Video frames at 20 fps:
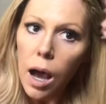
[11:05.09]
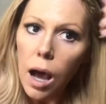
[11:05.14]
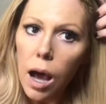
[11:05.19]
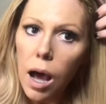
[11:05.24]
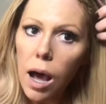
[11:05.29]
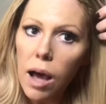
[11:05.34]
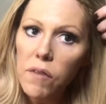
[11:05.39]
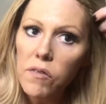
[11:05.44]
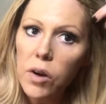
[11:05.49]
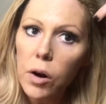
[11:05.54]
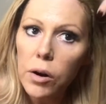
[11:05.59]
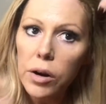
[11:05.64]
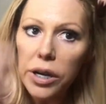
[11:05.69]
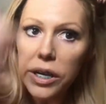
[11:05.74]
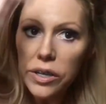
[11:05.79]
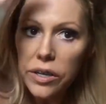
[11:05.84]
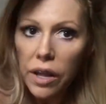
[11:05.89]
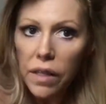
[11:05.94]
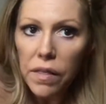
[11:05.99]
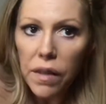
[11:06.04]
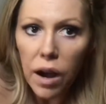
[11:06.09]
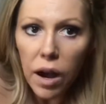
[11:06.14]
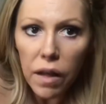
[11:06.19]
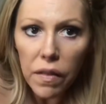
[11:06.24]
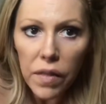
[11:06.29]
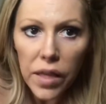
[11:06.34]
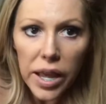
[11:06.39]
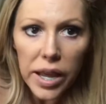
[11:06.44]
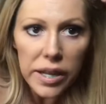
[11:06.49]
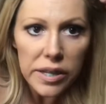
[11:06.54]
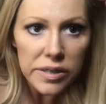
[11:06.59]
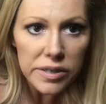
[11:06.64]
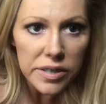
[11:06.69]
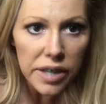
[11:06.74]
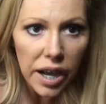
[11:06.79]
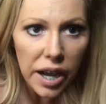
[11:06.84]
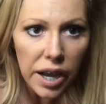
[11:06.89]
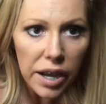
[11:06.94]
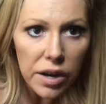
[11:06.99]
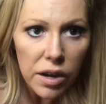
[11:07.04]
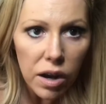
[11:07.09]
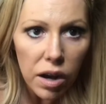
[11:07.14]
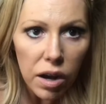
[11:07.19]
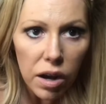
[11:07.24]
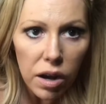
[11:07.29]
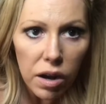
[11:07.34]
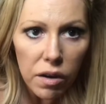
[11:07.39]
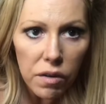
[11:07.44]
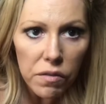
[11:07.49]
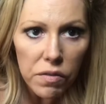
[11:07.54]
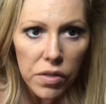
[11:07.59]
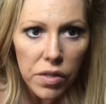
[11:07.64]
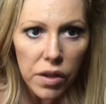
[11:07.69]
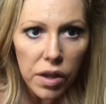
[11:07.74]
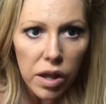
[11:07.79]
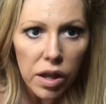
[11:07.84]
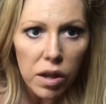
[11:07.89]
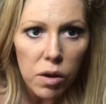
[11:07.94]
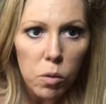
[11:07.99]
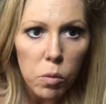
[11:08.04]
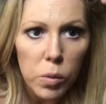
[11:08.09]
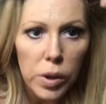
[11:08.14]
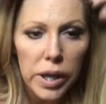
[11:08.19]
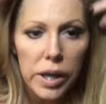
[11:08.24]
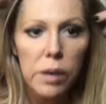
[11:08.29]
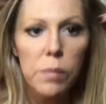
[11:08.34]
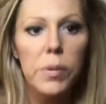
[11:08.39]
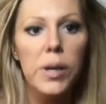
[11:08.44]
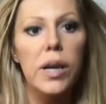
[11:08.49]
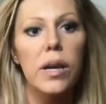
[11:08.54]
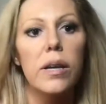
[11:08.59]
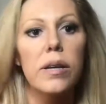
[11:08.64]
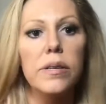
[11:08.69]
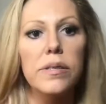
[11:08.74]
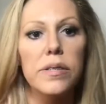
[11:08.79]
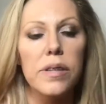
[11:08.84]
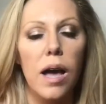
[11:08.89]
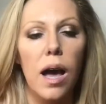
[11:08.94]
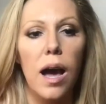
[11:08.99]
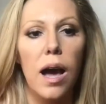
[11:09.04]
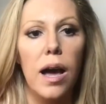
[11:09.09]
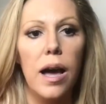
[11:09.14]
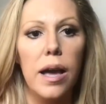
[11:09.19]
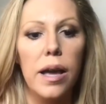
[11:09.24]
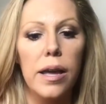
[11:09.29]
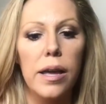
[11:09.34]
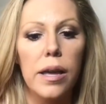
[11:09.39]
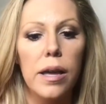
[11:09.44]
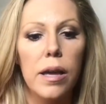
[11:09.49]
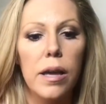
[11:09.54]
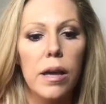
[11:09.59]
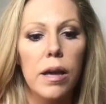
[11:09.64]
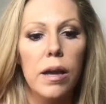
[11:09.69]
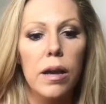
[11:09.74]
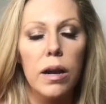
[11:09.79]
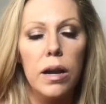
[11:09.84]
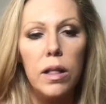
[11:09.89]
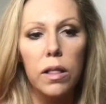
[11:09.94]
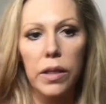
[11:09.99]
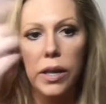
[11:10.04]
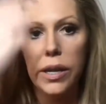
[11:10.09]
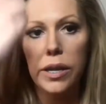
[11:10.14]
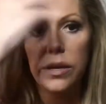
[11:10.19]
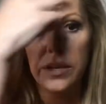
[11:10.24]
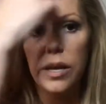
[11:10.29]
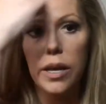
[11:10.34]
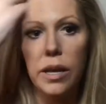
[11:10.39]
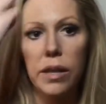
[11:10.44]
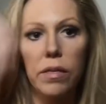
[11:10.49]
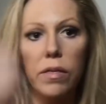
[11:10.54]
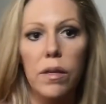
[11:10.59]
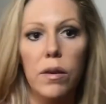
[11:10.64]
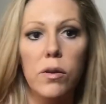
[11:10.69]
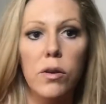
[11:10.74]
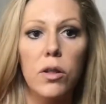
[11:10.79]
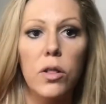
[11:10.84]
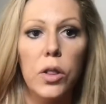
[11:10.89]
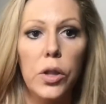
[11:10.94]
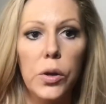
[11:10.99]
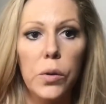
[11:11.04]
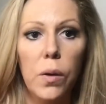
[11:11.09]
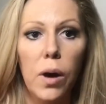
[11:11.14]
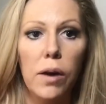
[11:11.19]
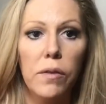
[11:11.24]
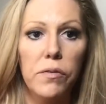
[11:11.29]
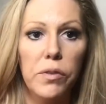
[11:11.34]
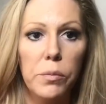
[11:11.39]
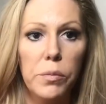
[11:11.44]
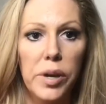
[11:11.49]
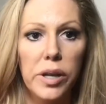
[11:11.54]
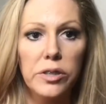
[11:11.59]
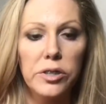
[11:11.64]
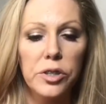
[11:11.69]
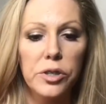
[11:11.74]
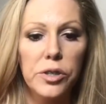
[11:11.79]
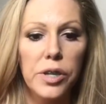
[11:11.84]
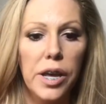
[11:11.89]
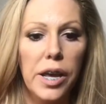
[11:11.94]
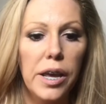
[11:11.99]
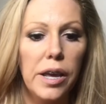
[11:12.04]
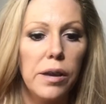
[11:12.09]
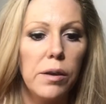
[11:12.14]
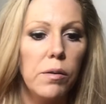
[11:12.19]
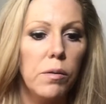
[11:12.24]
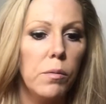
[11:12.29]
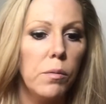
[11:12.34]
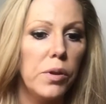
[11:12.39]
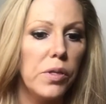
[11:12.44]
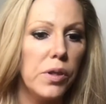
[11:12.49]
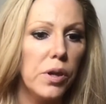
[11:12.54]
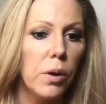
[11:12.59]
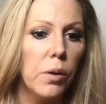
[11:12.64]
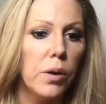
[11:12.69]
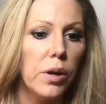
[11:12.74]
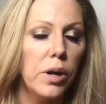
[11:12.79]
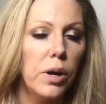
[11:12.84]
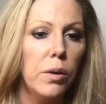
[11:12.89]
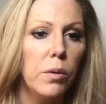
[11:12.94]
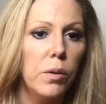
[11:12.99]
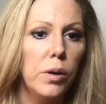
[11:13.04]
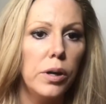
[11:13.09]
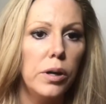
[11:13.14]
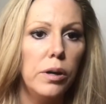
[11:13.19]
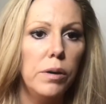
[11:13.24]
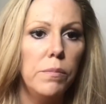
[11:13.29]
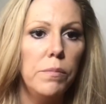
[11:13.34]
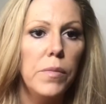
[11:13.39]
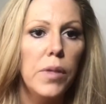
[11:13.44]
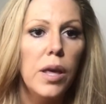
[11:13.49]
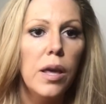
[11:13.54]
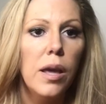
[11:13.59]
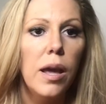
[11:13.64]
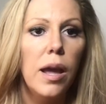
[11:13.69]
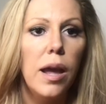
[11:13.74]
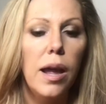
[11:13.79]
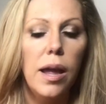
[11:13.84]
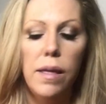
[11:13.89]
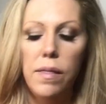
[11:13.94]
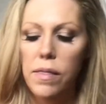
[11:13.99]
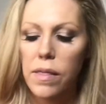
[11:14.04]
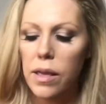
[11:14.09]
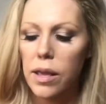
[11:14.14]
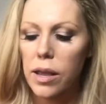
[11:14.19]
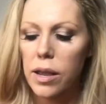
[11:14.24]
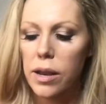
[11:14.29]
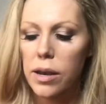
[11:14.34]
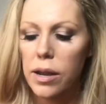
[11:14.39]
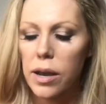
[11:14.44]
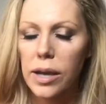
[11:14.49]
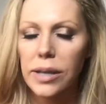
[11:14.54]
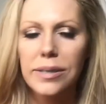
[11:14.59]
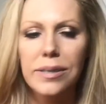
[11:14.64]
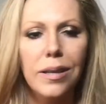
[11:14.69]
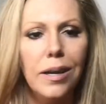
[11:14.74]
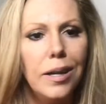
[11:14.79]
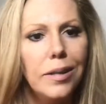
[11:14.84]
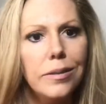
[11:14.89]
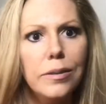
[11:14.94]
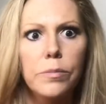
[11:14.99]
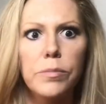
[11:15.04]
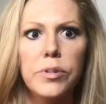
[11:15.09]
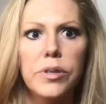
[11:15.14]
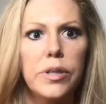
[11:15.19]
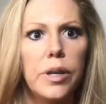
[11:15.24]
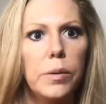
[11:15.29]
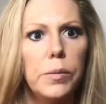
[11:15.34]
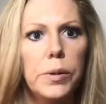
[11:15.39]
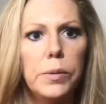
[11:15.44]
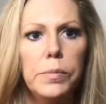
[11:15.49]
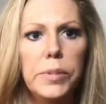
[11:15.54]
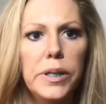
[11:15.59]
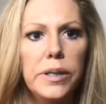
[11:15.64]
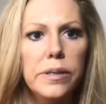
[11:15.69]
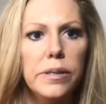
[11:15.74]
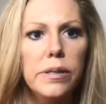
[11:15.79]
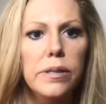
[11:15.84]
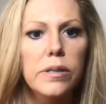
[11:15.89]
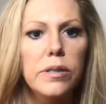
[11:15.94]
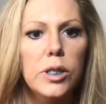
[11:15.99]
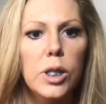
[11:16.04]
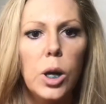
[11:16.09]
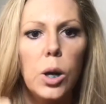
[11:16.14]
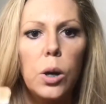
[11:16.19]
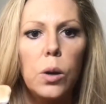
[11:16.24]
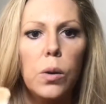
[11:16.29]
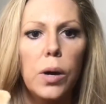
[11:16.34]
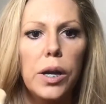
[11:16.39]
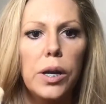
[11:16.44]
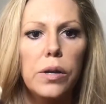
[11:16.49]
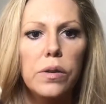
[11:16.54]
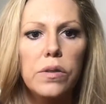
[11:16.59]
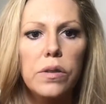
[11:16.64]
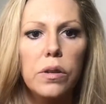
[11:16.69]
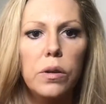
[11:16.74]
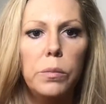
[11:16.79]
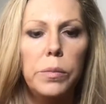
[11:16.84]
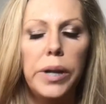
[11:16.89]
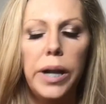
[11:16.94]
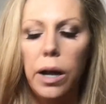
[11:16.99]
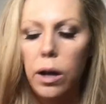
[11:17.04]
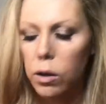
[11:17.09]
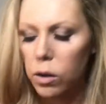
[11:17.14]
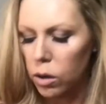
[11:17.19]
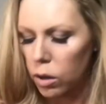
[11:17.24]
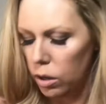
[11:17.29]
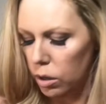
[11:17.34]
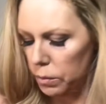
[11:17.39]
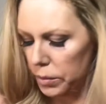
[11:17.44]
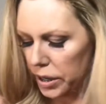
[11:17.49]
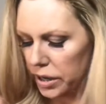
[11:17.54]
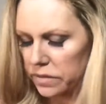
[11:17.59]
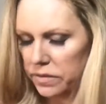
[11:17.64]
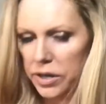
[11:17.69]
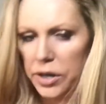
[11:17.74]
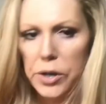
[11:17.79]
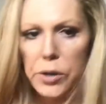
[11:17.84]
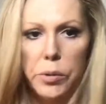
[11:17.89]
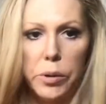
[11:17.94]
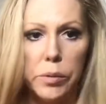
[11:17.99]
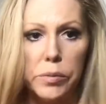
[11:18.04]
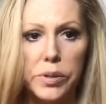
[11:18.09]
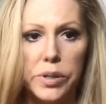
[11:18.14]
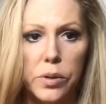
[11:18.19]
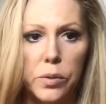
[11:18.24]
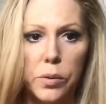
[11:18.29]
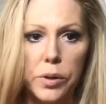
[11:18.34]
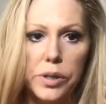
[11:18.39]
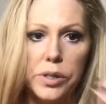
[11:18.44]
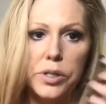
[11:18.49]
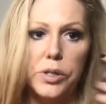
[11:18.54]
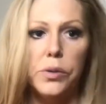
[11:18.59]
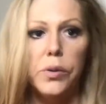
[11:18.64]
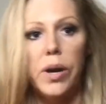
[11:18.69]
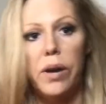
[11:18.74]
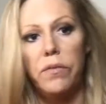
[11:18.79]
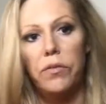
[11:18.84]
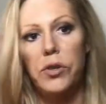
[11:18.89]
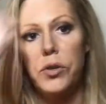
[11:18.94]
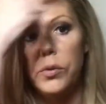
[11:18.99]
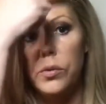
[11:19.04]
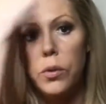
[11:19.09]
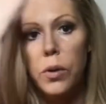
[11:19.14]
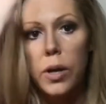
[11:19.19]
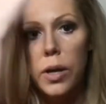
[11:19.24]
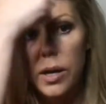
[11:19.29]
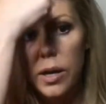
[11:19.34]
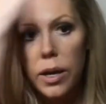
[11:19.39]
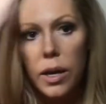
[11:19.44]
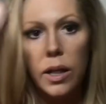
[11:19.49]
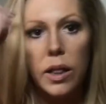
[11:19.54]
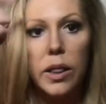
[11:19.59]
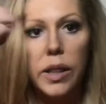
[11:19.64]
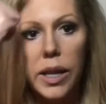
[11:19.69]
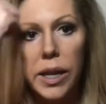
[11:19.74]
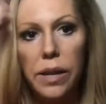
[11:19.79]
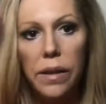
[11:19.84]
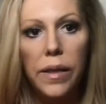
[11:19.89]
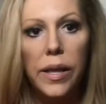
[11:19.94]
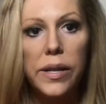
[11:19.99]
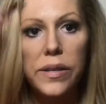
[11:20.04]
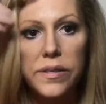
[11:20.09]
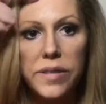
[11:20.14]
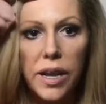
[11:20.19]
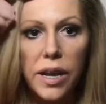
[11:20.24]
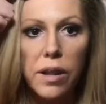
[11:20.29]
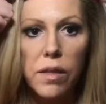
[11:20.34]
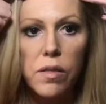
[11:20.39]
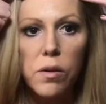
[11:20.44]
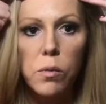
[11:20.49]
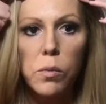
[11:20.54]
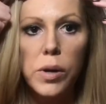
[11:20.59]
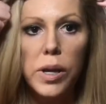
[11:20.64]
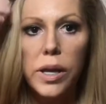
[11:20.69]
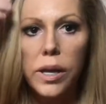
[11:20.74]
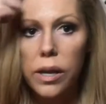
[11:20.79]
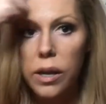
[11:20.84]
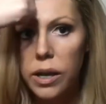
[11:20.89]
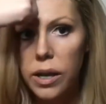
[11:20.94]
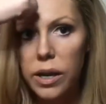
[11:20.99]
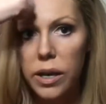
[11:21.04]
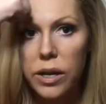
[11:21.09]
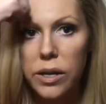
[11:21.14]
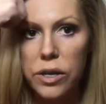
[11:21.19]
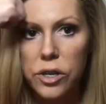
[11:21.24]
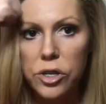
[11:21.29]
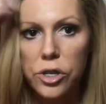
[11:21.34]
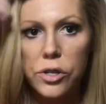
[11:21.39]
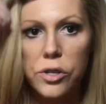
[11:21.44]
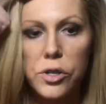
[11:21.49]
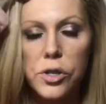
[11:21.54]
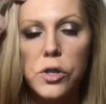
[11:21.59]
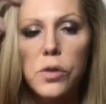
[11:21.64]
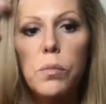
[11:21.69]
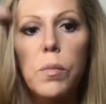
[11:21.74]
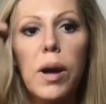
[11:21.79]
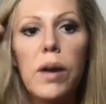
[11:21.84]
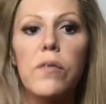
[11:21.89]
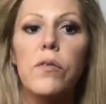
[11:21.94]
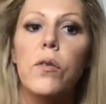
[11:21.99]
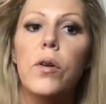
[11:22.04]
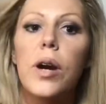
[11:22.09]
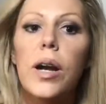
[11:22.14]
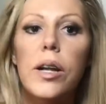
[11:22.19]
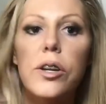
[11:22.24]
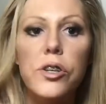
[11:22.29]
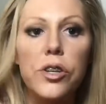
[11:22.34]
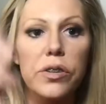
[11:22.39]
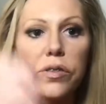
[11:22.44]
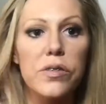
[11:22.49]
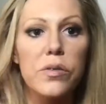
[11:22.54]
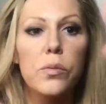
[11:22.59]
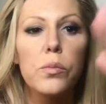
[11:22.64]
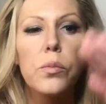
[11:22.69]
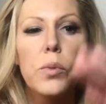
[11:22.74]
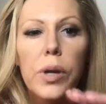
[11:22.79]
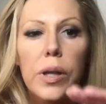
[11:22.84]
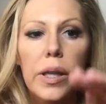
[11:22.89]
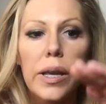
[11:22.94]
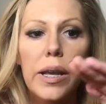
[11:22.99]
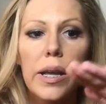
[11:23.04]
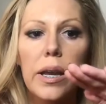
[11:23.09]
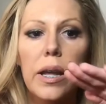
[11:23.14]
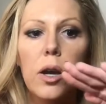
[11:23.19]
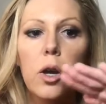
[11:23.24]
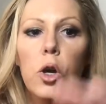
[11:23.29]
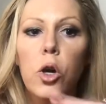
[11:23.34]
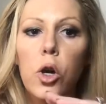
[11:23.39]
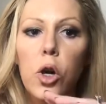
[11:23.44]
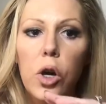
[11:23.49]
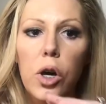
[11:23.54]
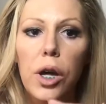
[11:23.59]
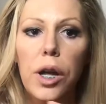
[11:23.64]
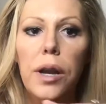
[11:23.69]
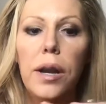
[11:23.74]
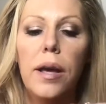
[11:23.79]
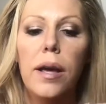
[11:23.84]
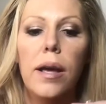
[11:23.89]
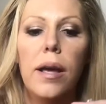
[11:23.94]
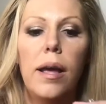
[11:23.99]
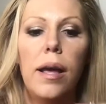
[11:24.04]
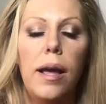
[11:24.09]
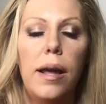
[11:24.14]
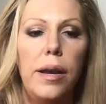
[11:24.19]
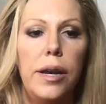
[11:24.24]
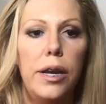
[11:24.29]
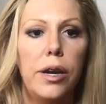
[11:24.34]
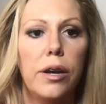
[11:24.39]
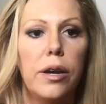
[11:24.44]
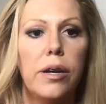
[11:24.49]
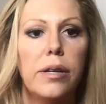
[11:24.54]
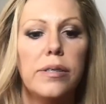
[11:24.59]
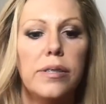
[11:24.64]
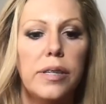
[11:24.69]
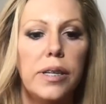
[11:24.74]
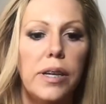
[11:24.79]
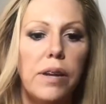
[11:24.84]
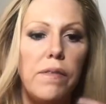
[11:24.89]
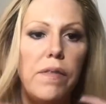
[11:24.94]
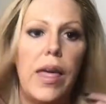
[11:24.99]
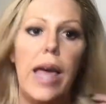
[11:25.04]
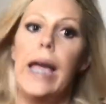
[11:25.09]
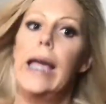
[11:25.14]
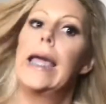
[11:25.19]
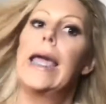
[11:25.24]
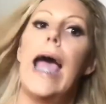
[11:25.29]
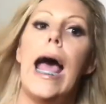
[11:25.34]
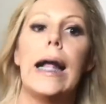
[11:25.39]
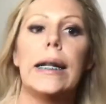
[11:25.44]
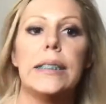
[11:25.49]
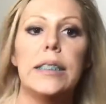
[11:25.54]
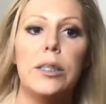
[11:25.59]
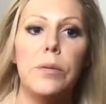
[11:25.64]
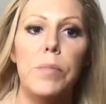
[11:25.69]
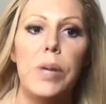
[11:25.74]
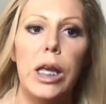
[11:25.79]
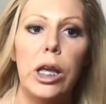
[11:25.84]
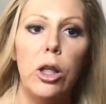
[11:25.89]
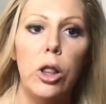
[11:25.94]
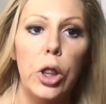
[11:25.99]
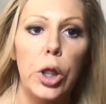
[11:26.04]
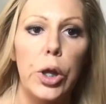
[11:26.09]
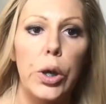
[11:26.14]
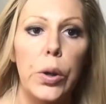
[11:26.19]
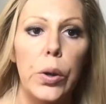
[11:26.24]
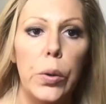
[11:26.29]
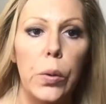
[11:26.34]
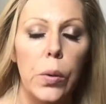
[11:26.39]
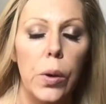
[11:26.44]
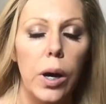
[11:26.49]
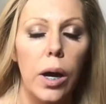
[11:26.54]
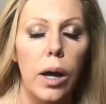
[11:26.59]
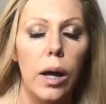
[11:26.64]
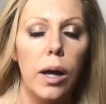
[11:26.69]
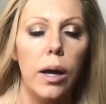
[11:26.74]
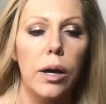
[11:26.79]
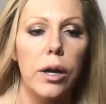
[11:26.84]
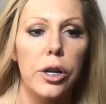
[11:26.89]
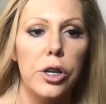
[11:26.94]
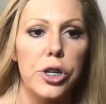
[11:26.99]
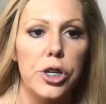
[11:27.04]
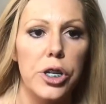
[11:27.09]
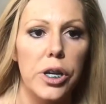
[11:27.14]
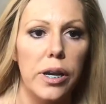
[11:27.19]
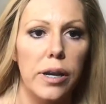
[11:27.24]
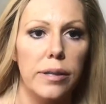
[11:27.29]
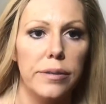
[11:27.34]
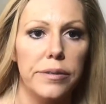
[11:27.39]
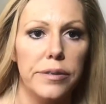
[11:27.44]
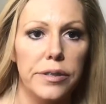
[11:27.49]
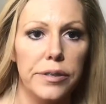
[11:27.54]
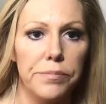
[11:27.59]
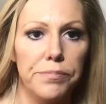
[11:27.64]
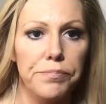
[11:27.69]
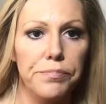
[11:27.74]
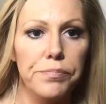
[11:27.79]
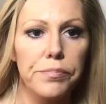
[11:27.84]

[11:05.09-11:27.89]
I've already done that on the inside of the wig because I cleaned the glue off from yesterday with coconut oil, and then I still had some stubborn pieces, so I used a little bit of alcohol because I knew I was going to have to clean the inside of the wig in addition to my forehead, just to really get a good adherence and give that Got2B glue a good chance.